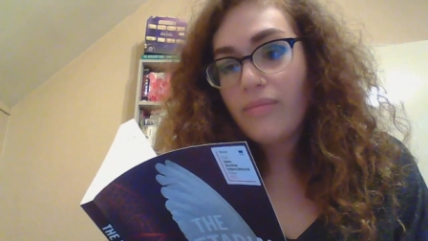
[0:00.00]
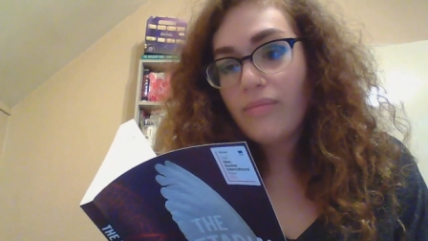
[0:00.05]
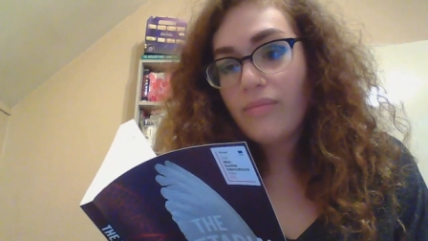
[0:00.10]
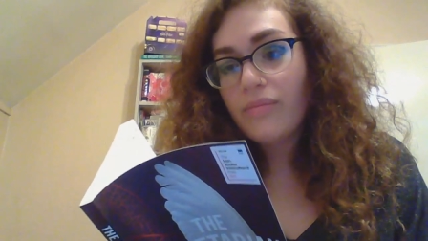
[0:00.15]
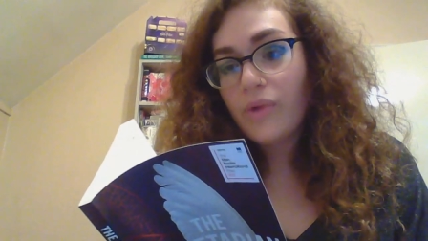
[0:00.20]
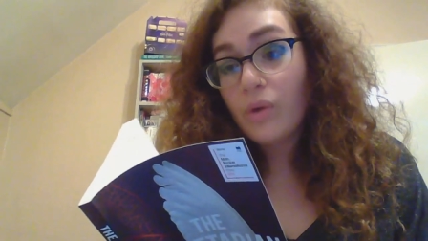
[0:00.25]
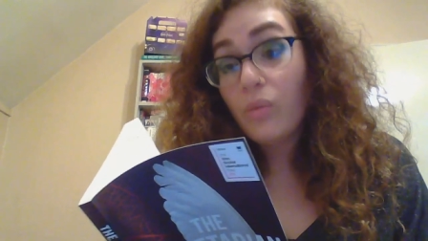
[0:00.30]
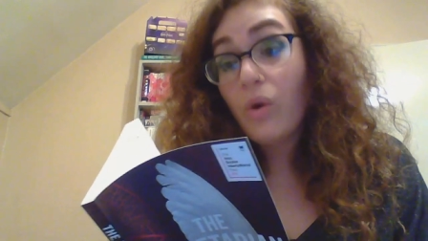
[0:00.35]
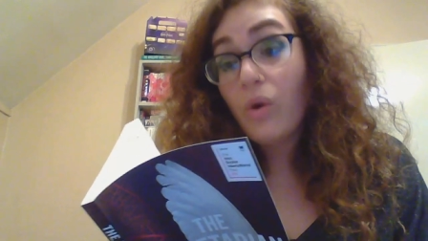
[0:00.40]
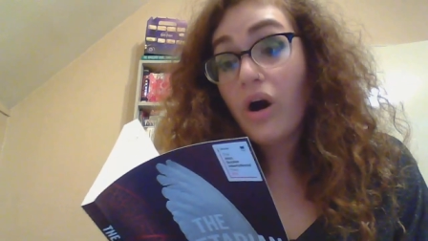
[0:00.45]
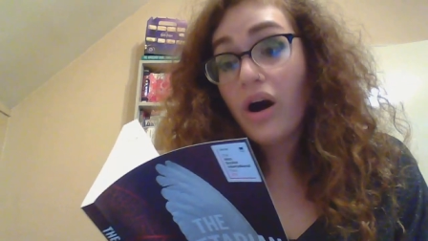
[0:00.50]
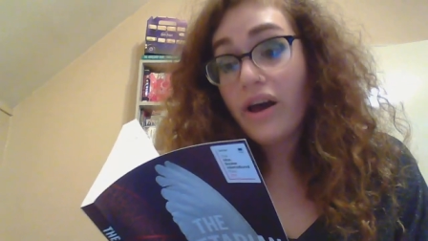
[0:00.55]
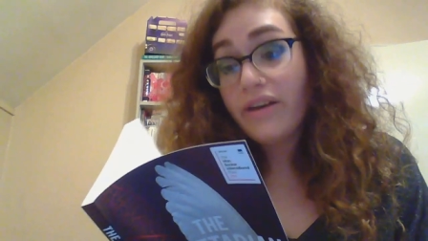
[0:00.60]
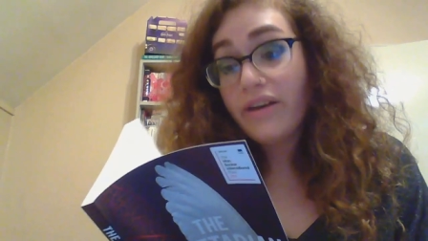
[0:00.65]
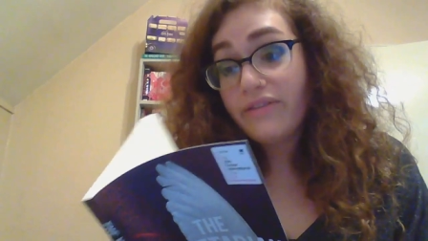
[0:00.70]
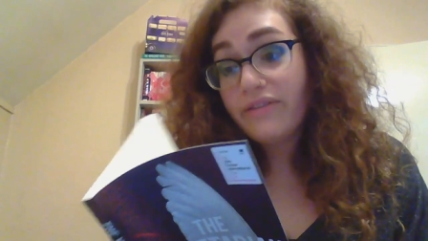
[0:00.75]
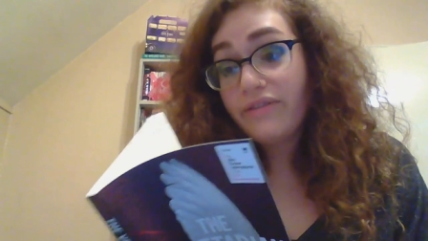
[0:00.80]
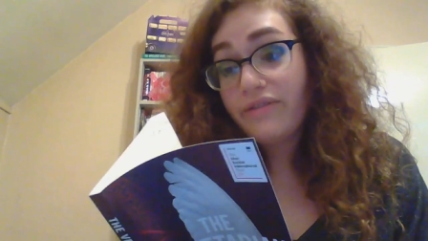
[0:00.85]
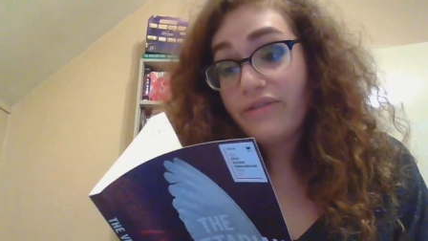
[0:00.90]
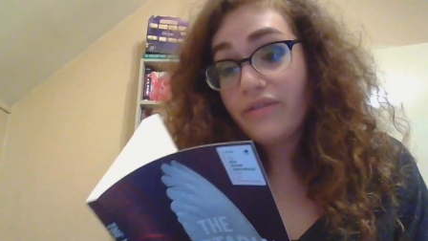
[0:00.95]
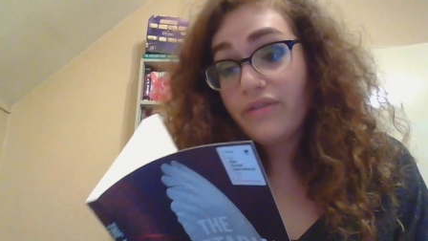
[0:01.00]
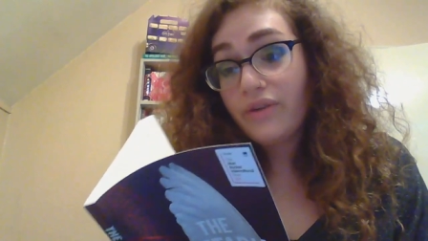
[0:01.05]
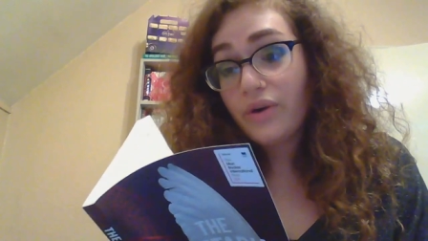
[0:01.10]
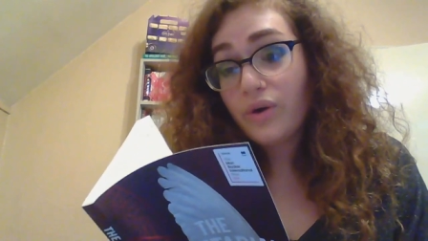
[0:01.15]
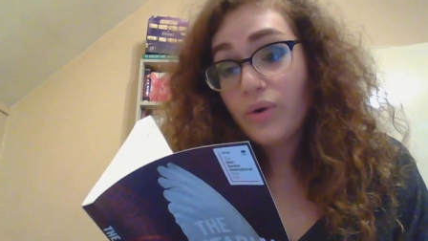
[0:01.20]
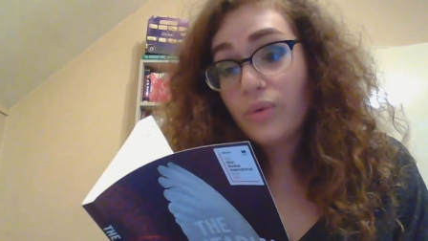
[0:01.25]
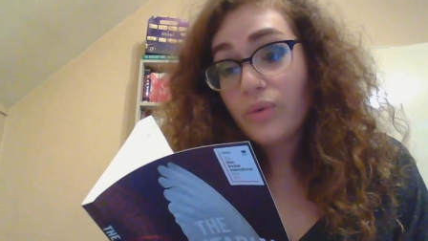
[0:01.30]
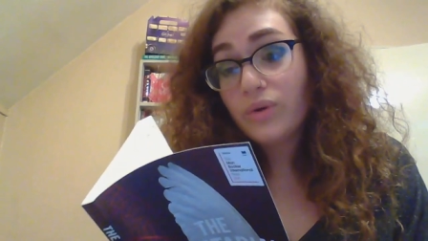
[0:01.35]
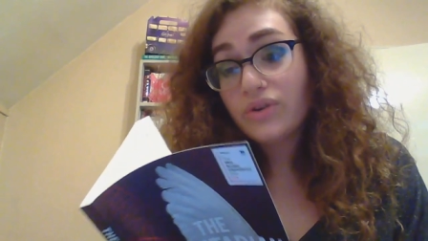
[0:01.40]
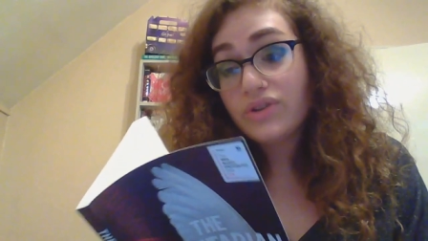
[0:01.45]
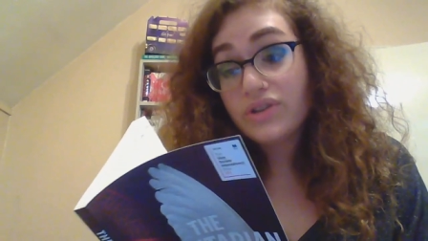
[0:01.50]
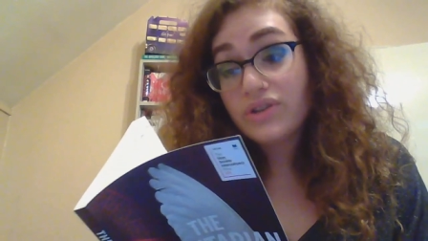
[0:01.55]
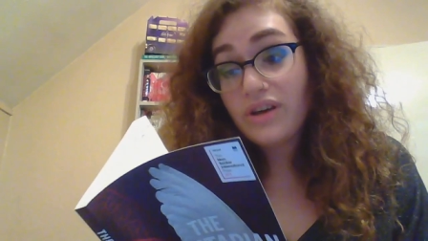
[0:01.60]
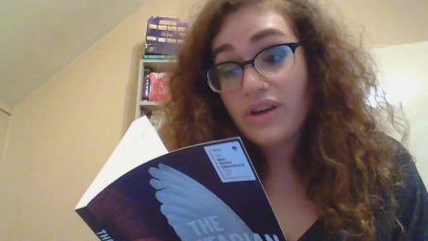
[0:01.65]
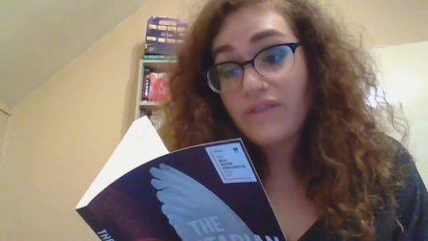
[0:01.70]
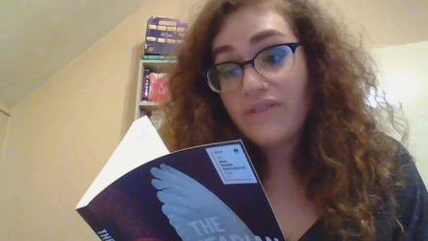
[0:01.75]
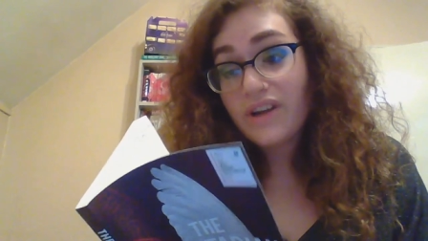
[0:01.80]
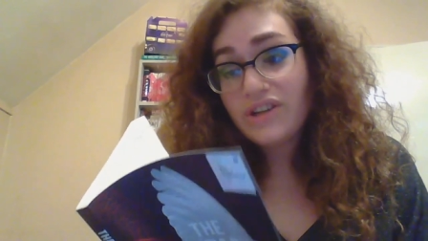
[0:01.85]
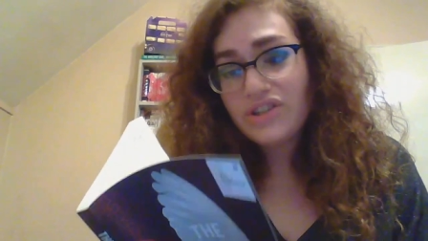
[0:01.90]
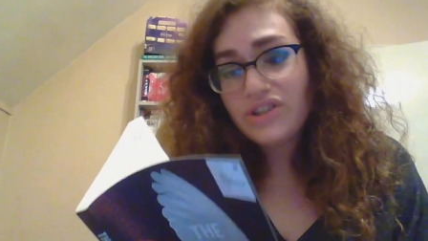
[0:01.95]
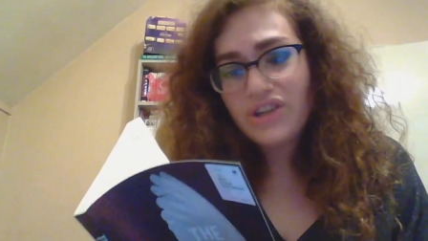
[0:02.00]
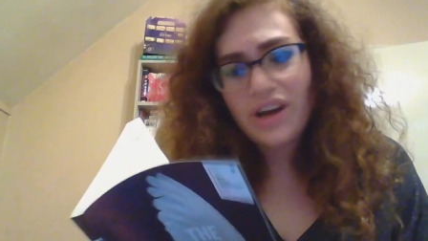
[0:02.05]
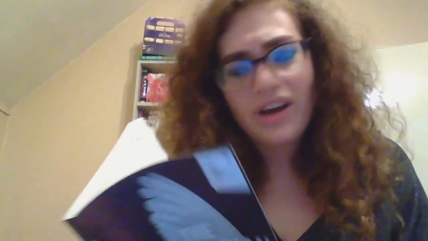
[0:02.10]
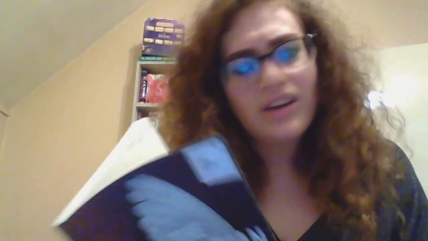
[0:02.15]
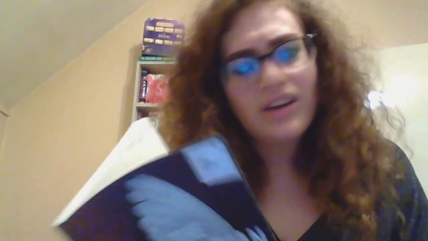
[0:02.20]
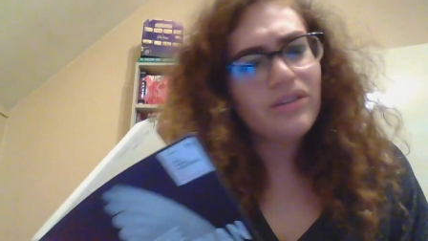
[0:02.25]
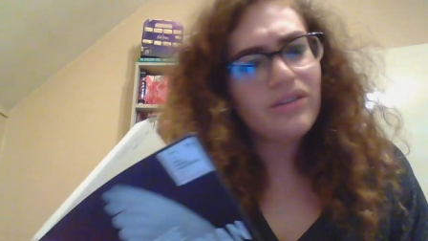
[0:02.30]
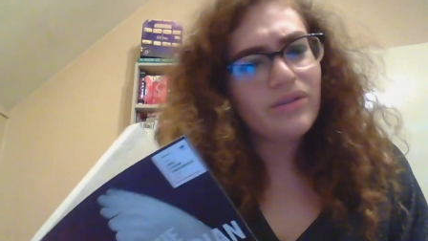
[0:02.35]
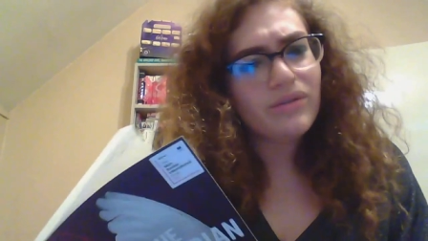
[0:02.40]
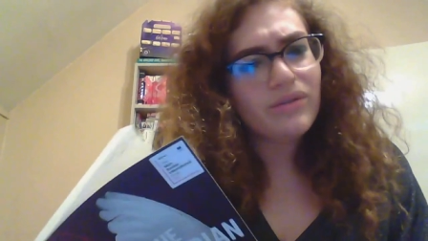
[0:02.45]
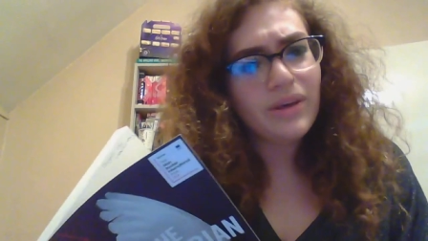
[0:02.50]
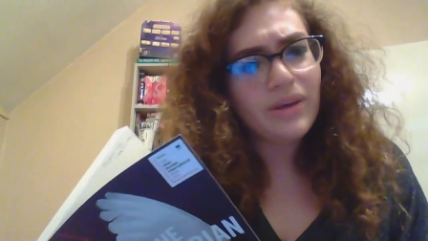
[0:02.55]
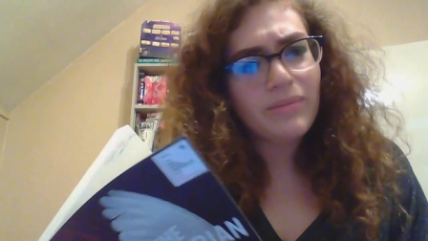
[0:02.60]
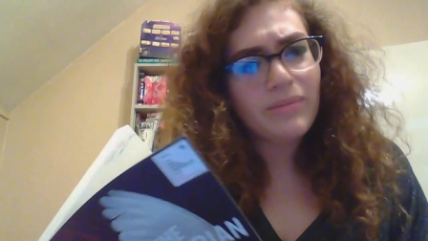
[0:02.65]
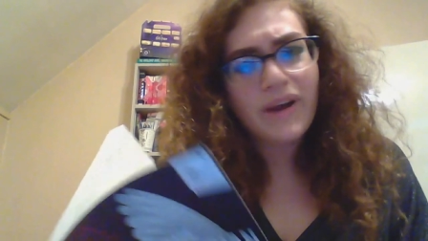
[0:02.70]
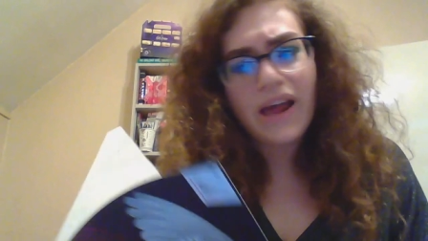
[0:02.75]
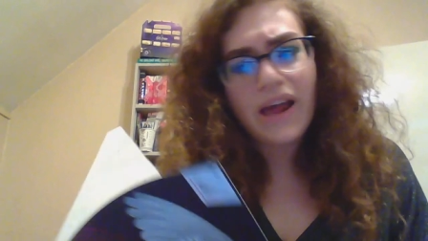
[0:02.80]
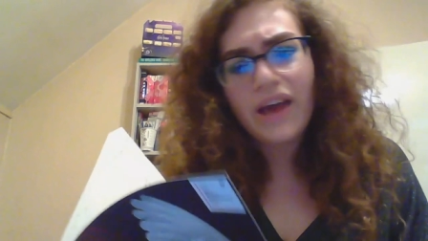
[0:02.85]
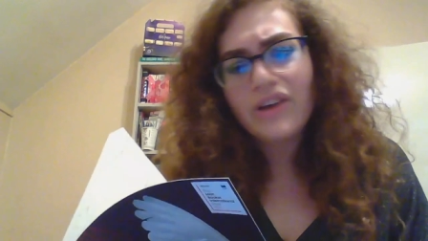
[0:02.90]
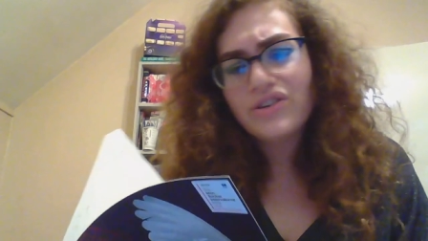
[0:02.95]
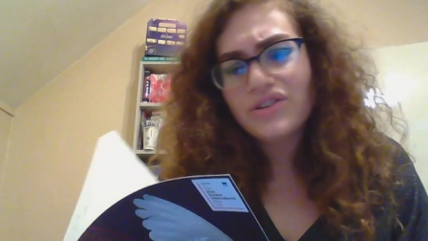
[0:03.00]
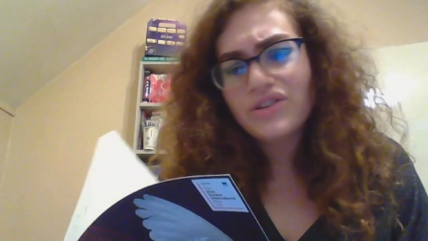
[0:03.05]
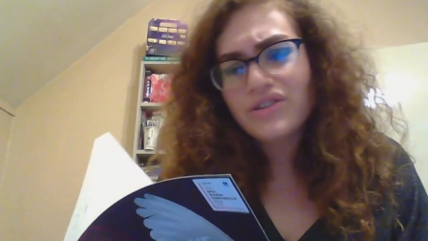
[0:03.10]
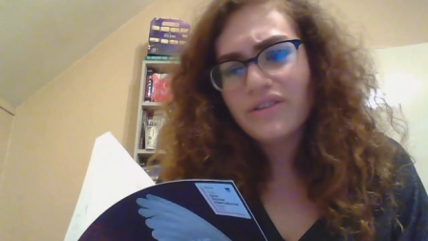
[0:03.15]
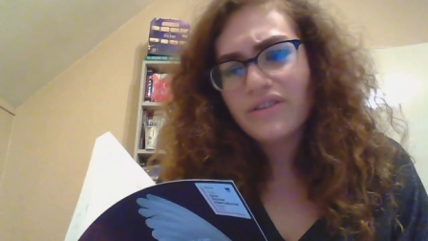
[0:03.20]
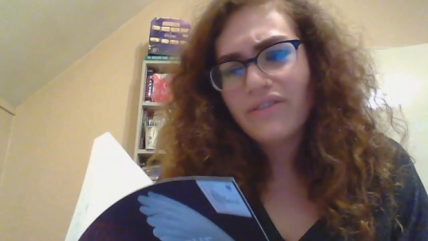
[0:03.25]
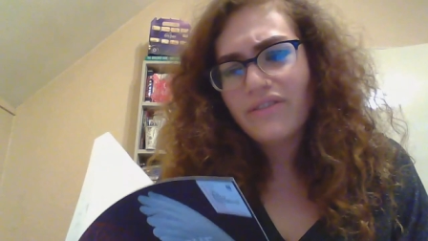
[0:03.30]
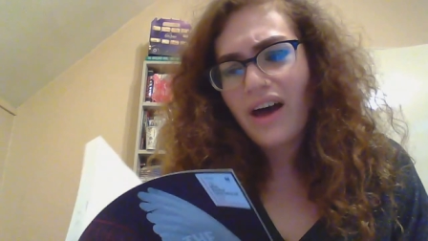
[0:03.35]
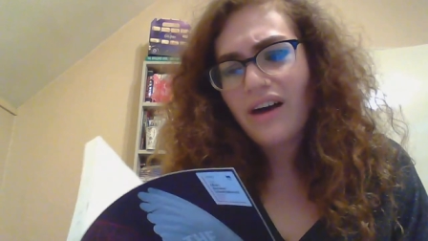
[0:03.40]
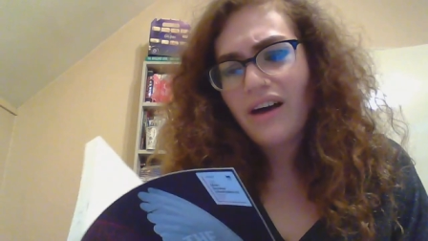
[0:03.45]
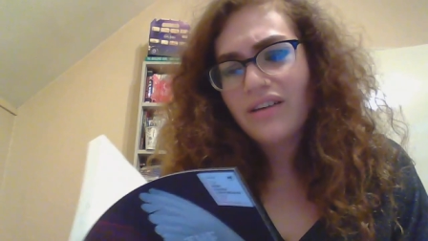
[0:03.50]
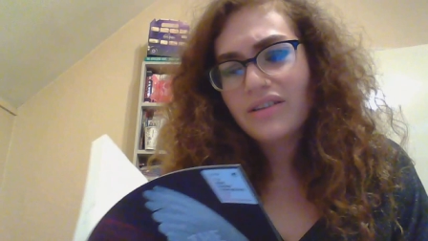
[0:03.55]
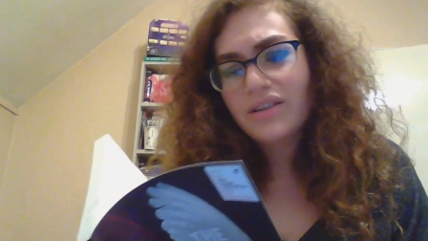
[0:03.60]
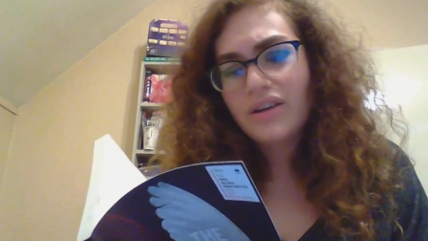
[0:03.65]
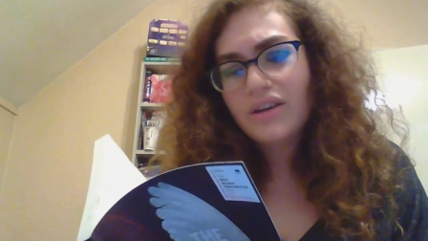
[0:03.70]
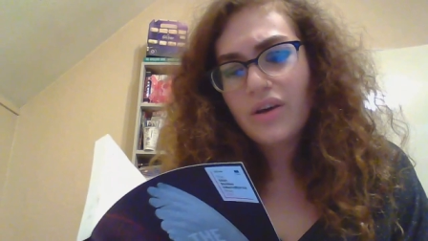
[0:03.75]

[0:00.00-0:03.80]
wife who wants to turn vegetarian and all the implications of that,